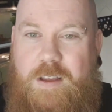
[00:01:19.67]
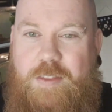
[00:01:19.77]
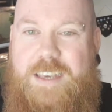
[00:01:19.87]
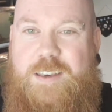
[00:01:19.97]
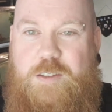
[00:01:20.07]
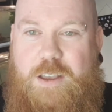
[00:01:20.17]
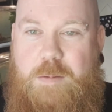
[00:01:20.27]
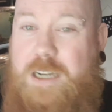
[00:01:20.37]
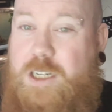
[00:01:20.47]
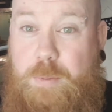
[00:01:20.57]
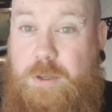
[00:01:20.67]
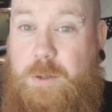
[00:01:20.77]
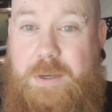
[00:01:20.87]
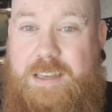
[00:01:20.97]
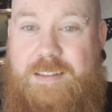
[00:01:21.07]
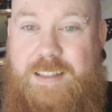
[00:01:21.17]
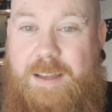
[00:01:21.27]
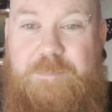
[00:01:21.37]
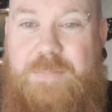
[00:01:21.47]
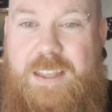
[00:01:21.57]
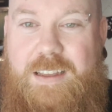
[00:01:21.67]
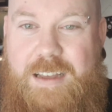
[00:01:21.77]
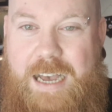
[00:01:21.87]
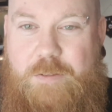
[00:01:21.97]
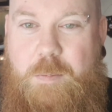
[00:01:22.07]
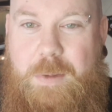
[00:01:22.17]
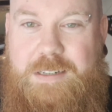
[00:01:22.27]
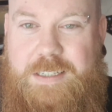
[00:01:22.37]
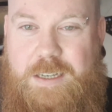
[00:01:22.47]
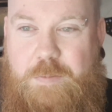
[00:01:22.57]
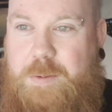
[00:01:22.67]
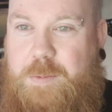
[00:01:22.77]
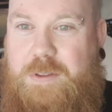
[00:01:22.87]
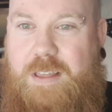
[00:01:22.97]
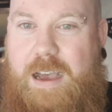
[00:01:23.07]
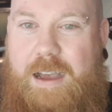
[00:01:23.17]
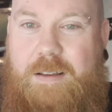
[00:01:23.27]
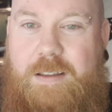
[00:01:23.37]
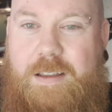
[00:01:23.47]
Thank you so much. I actually blew you a kiss then. How romantic of me was that?